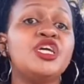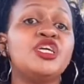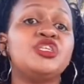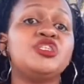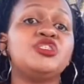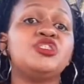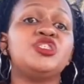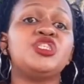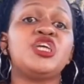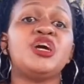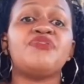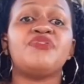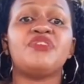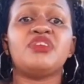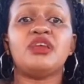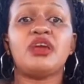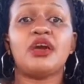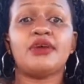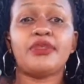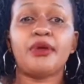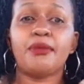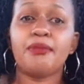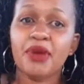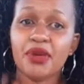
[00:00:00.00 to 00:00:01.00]
Do you have any
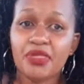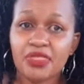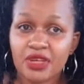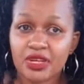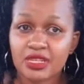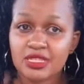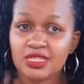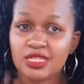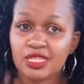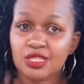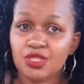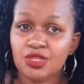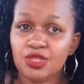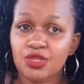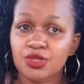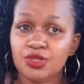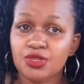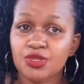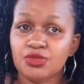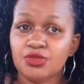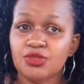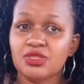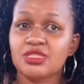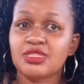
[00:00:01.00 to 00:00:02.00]
other methods that you
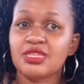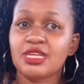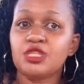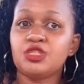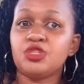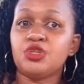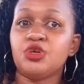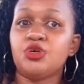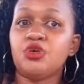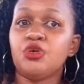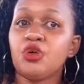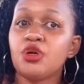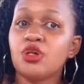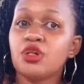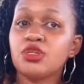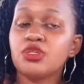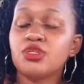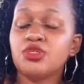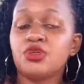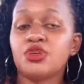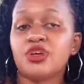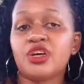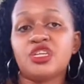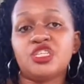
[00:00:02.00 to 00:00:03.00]
use to set your
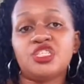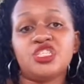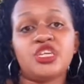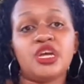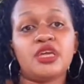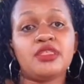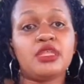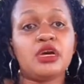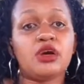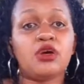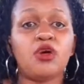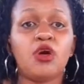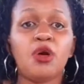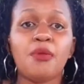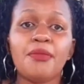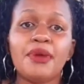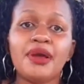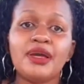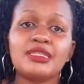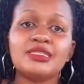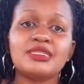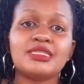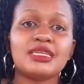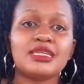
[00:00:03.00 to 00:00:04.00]
goals? You can share in the
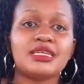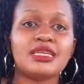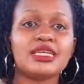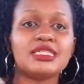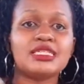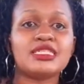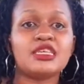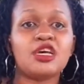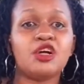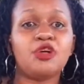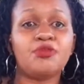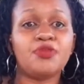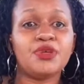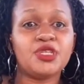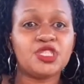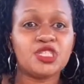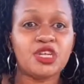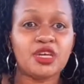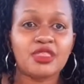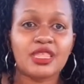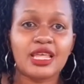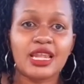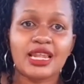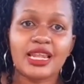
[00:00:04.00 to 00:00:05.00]
comments, and let's help each
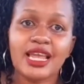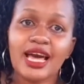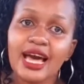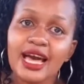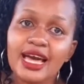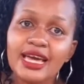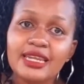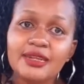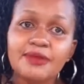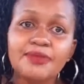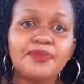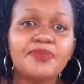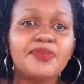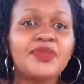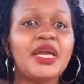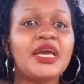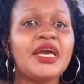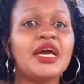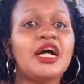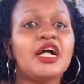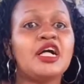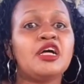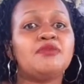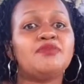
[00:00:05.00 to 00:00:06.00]
other learn,
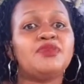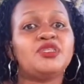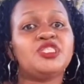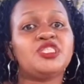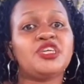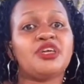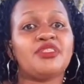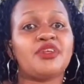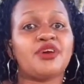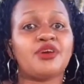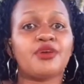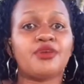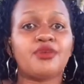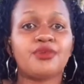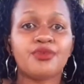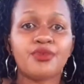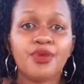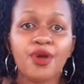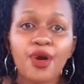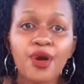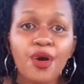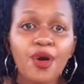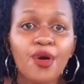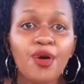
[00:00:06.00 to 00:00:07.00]
help each other
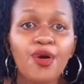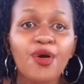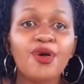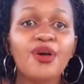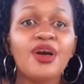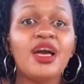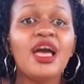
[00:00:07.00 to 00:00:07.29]
grow.